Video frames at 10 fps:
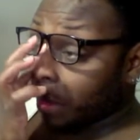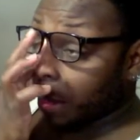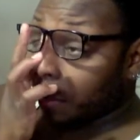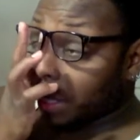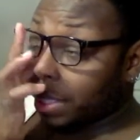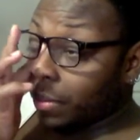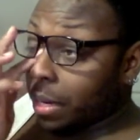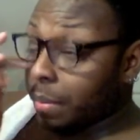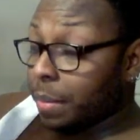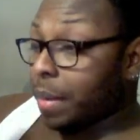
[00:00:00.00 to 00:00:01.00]
But she
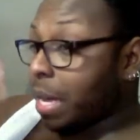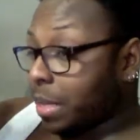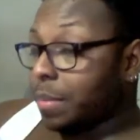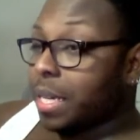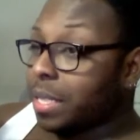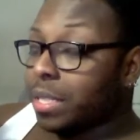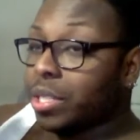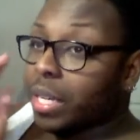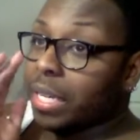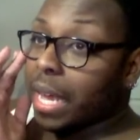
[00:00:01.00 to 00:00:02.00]
wanted to be bothered because it's
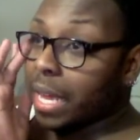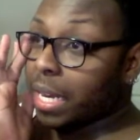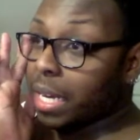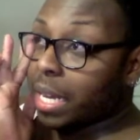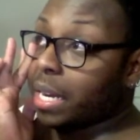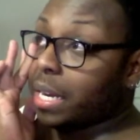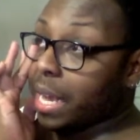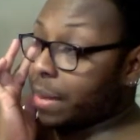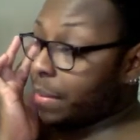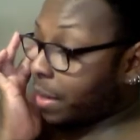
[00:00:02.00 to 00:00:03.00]
Trick Daddy to get her
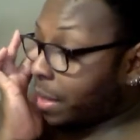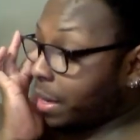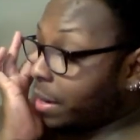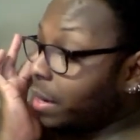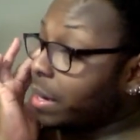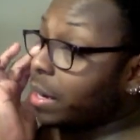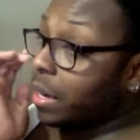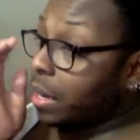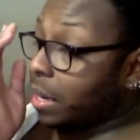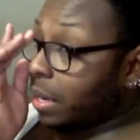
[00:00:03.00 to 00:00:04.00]
name out there.
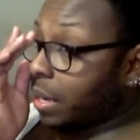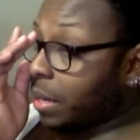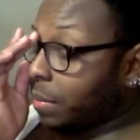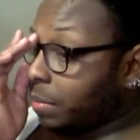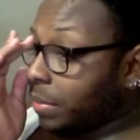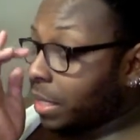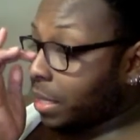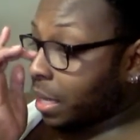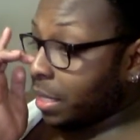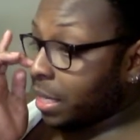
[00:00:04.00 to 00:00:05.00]

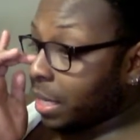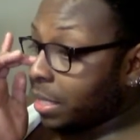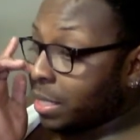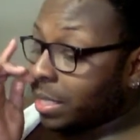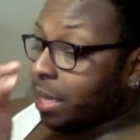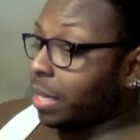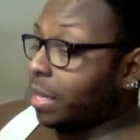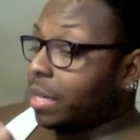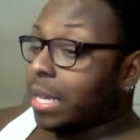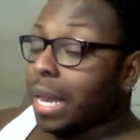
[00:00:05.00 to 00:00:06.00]
That's all it is, just to get a
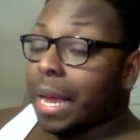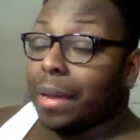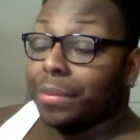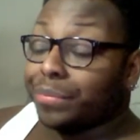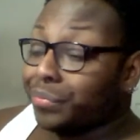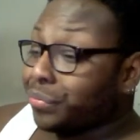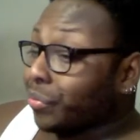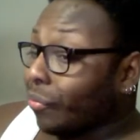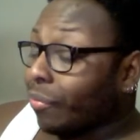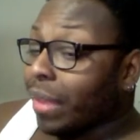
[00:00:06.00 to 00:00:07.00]
little clout.
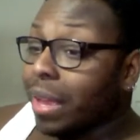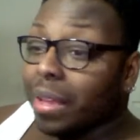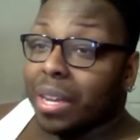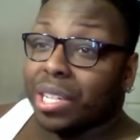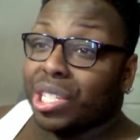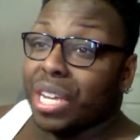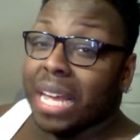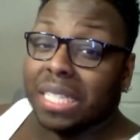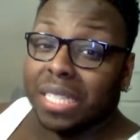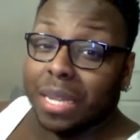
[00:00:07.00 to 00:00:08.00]
Because she
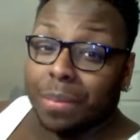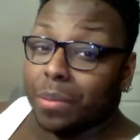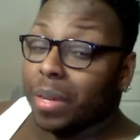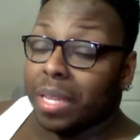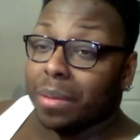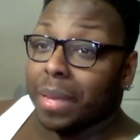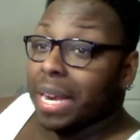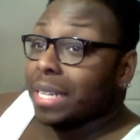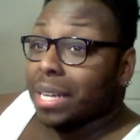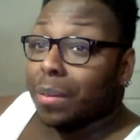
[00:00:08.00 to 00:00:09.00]
ain't sleeping with him,
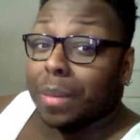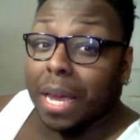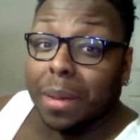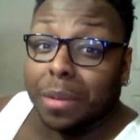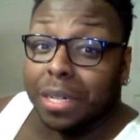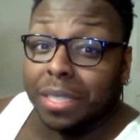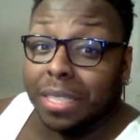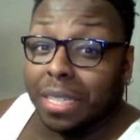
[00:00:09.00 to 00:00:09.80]
and I don't blame her.